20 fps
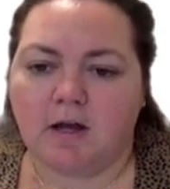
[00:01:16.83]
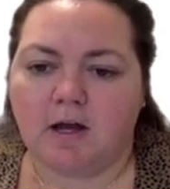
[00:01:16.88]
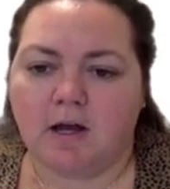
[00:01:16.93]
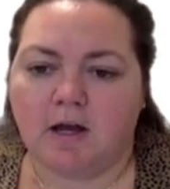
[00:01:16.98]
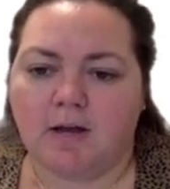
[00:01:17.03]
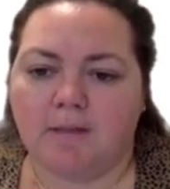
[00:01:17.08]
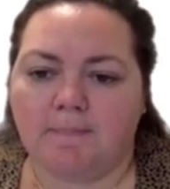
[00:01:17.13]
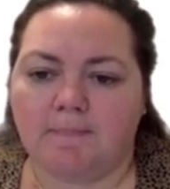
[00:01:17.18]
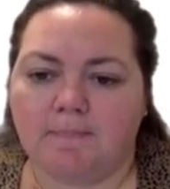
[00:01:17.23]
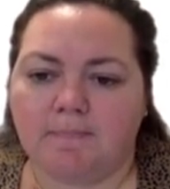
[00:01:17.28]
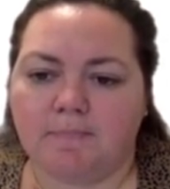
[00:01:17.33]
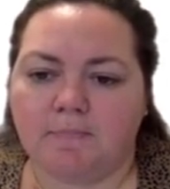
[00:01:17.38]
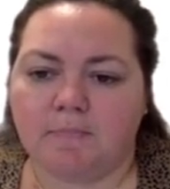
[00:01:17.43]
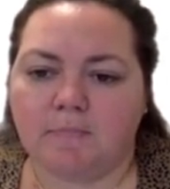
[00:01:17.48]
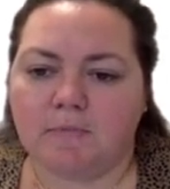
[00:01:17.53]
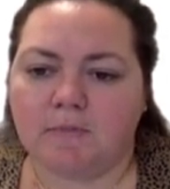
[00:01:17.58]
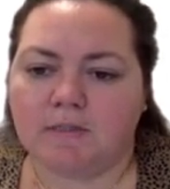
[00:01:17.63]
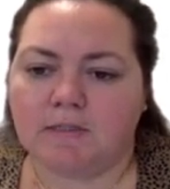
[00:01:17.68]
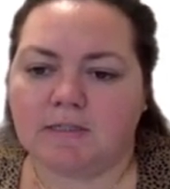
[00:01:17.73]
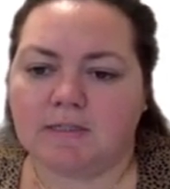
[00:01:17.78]
um,
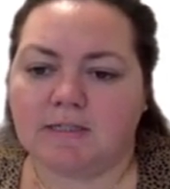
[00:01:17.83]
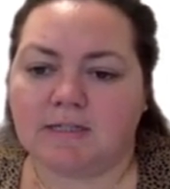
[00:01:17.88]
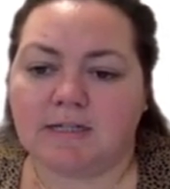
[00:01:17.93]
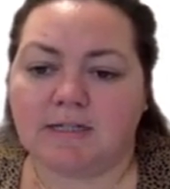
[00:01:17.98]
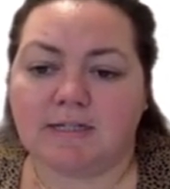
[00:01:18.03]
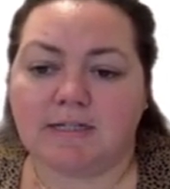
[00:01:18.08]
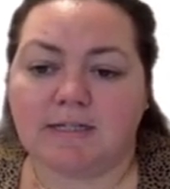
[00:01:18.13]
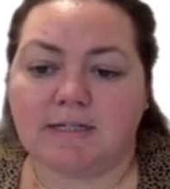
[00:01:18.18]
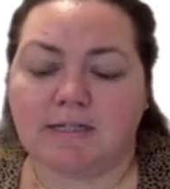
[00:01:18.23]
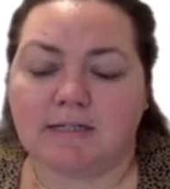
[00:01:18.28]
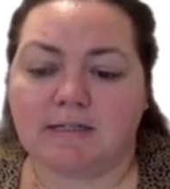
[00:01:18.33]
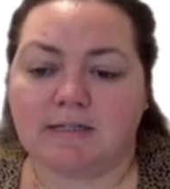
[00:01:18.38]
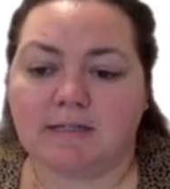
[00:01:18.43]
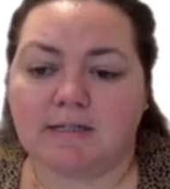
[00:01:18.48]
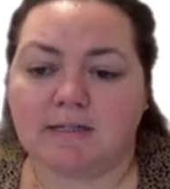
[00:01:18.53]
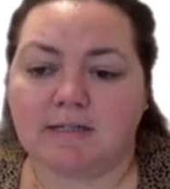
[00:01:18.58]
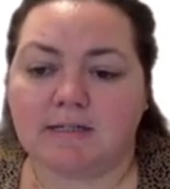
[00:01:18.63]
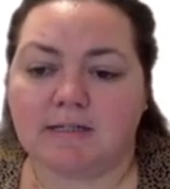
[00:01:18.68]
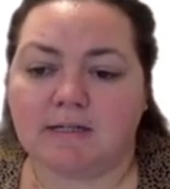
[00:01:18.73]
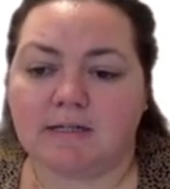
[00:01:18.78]
6
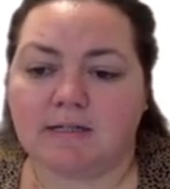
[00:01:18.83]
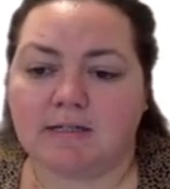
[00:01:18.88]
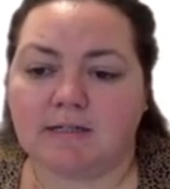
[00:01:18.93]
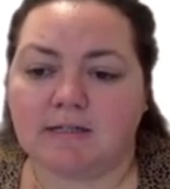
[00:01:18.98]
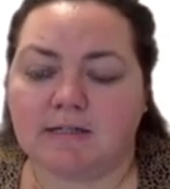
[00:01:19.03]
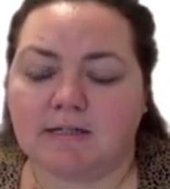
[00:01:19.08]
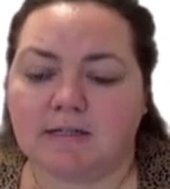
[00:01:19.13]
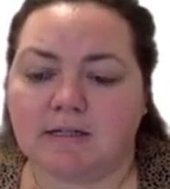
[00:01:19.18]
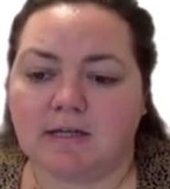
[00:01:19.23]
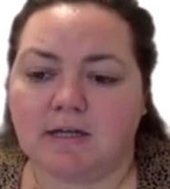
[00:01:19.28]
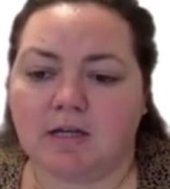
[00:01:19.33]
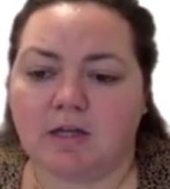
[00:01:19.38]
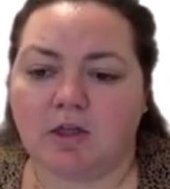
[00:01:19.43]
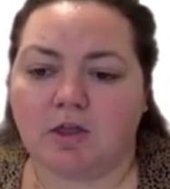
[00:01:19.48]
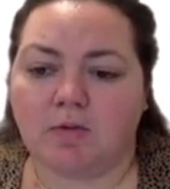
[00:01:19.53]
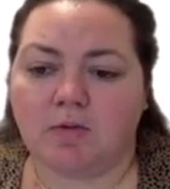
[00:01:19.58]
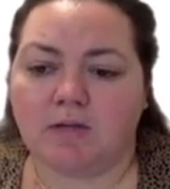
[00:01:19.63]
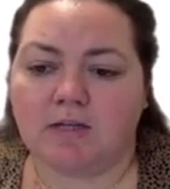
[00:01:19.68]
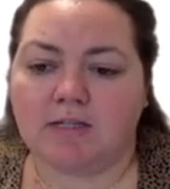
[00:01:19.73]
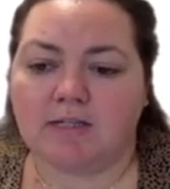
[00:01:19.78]
6s,
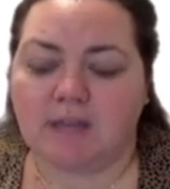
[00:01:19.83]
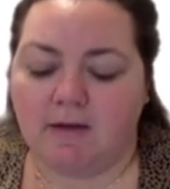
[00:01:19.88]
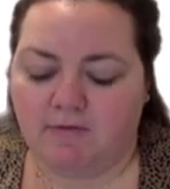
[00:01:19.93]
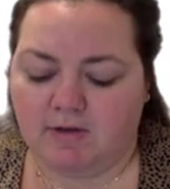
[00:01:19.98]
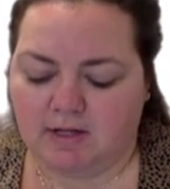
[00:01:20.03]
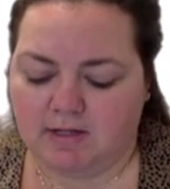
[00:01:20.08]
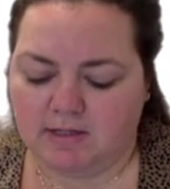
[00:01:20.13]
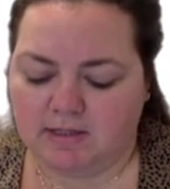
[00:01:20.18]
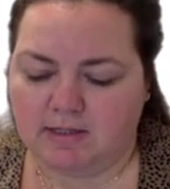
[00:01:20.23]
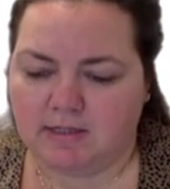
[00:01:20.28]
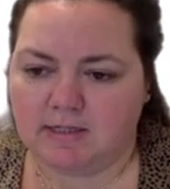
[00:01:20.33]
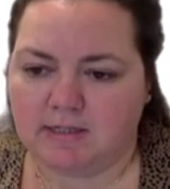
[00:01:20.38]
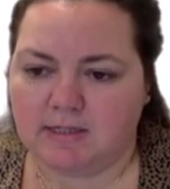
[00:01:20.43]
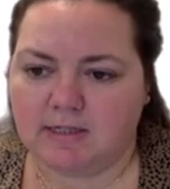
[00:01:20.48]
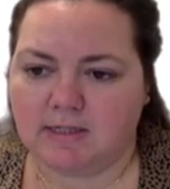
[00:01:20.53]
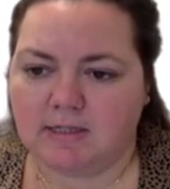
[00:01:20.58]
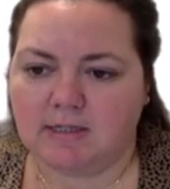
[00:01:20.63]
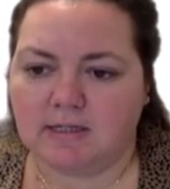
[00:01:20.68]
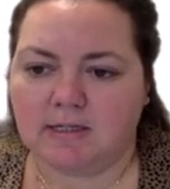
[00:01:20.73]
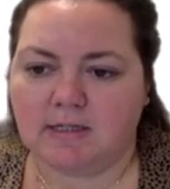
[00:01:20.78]
3
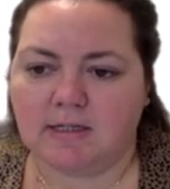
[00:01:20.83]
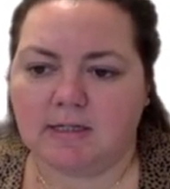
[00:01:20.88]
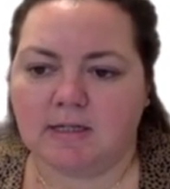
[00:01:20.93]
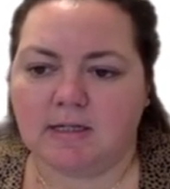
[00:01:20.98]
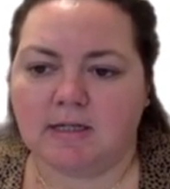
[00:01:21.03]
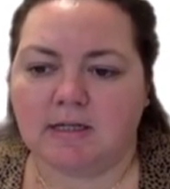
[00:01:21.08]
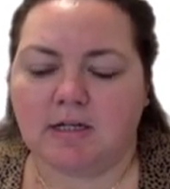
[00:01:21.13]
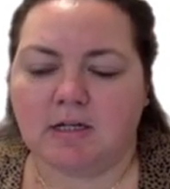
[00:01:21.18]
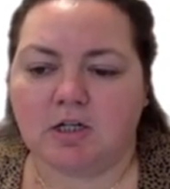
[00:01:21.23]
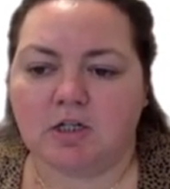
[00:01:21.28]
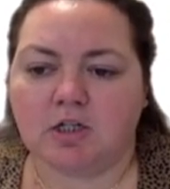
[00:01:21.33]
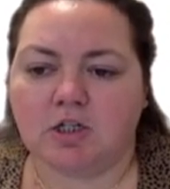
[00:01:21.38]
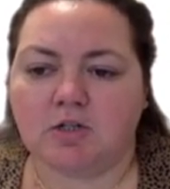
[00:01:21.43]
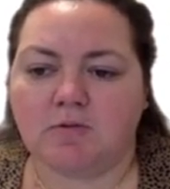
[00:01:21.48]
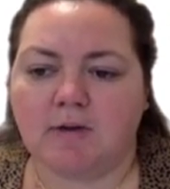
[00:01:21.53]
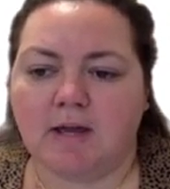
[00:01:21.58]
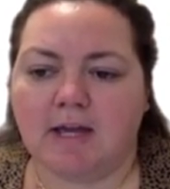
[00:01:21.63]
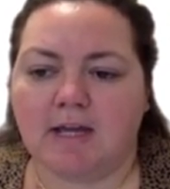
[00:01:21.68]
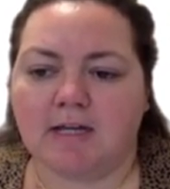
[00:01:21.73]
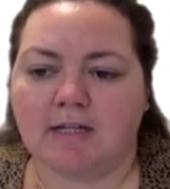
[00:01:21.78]
7s,
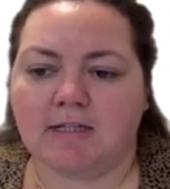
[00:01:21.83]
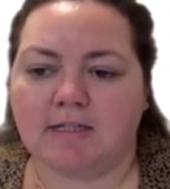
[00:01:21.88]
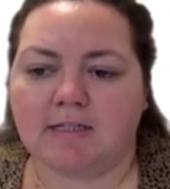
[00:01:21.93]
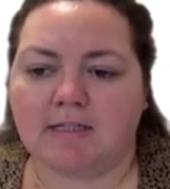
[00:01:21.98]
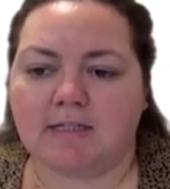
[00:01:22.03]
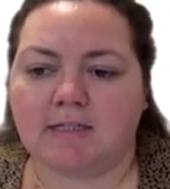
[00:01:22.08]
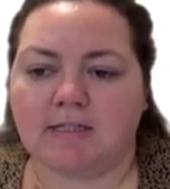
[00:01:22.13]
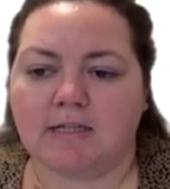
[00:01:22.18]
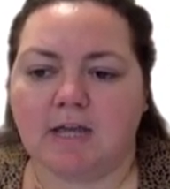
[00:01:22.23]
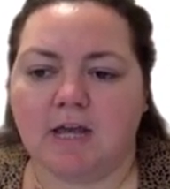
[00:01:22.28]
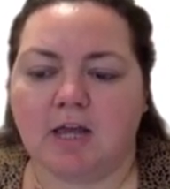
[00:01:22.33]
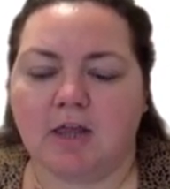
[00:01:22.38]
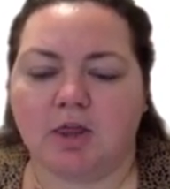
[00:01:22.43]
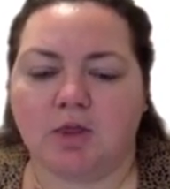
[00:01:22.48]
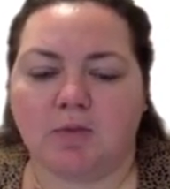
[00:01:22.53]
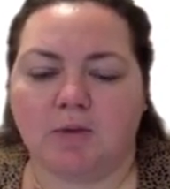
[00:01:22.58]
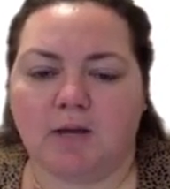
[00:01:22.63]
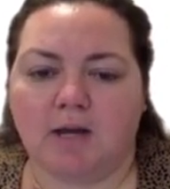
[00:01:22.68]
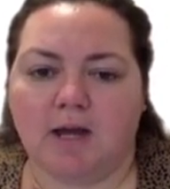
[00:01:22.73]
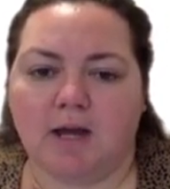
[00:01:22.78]
2 8s, and
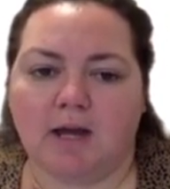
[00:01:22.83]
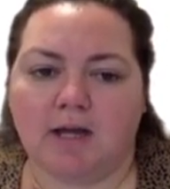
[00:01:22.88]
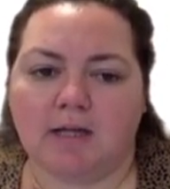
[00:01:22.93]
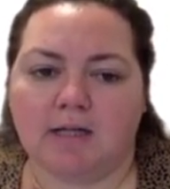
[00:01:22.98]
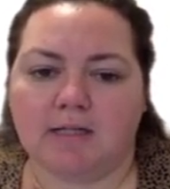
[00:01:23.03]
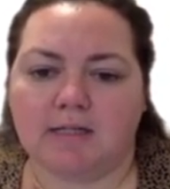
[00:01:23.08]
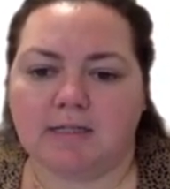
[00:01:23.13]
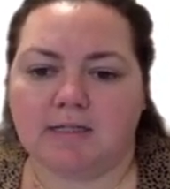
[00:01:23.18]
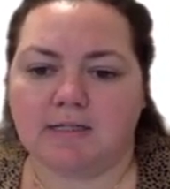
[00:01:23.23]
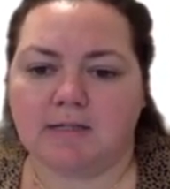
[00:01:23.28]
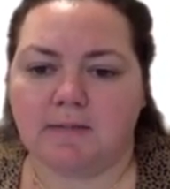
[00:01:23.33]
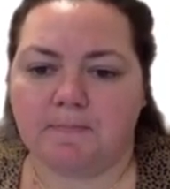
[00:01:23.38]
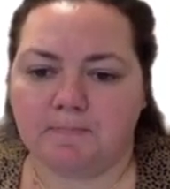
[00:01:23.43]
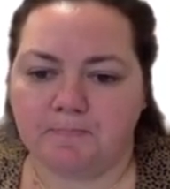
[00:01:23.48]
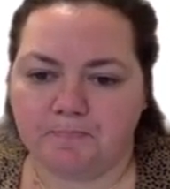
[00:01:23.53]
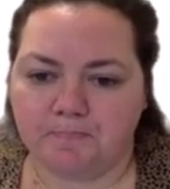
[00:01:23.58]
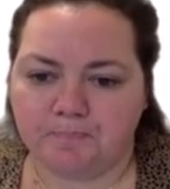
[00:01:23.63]
3 9s.